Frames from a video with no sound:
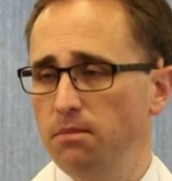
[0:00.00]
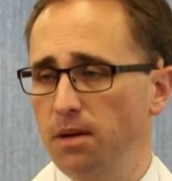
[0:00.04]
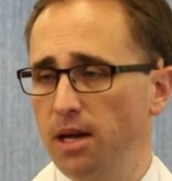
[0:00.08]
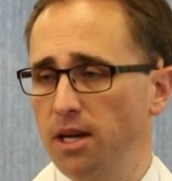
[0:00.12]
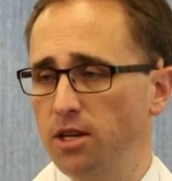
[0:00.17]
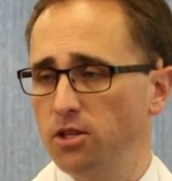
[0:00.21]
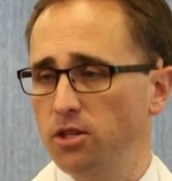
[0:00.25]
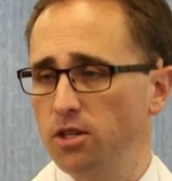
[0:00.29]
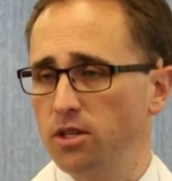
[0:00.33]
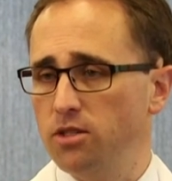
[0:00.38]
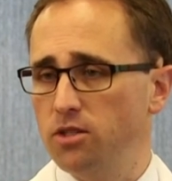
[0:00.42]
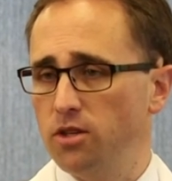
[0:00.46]

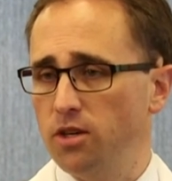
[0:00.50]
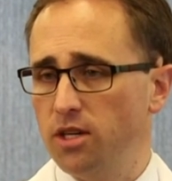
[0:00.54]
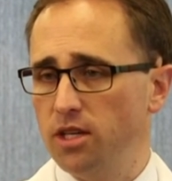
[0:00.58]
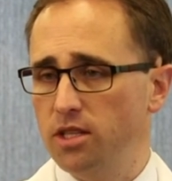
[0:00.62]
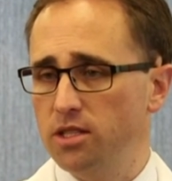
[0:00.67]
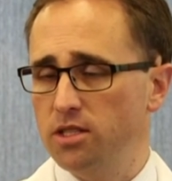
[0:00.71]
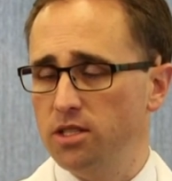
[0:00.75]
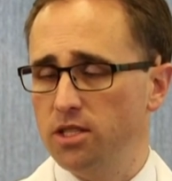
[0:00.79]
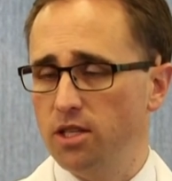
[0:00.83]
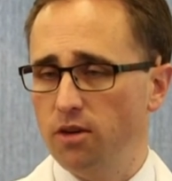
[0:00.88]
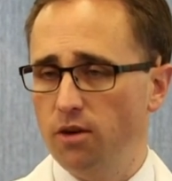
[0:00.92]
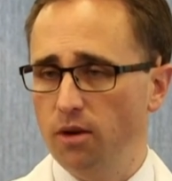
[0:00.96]
patients are
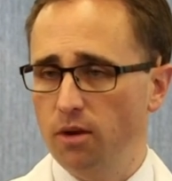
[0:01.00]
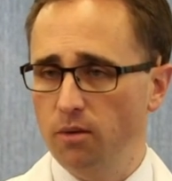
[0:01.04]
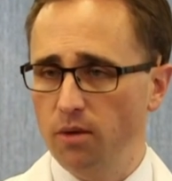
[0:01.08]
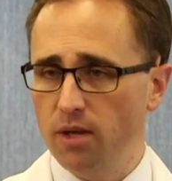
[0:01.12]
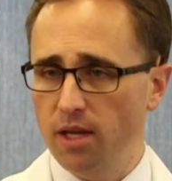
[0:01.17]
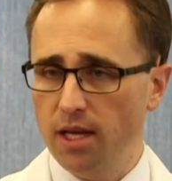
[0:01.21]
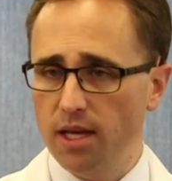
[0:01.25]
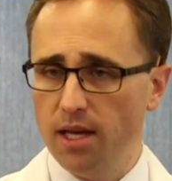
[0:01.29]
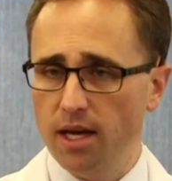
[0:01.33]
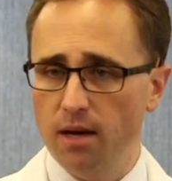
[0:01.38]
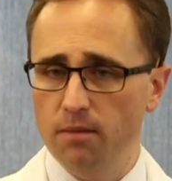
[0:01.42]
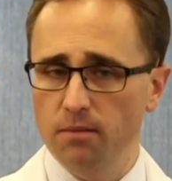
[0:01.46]
considering when
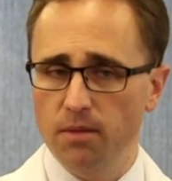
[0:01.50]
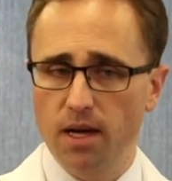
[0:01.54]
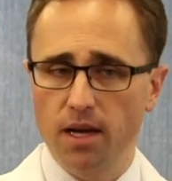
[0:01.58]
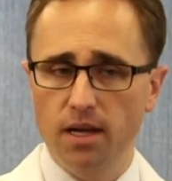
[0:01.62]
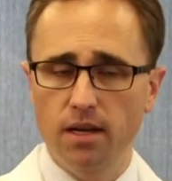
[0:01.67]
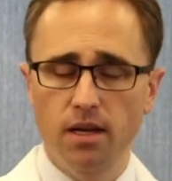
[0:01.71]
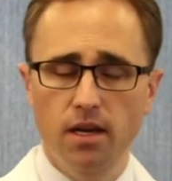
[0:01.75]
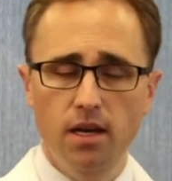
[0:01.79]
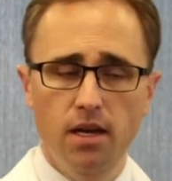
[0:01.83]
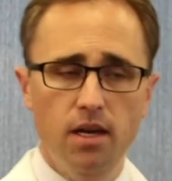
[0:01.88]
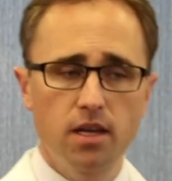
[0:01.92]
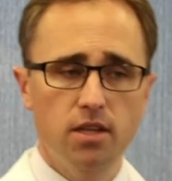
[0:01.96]
they come
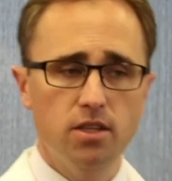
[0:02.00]
in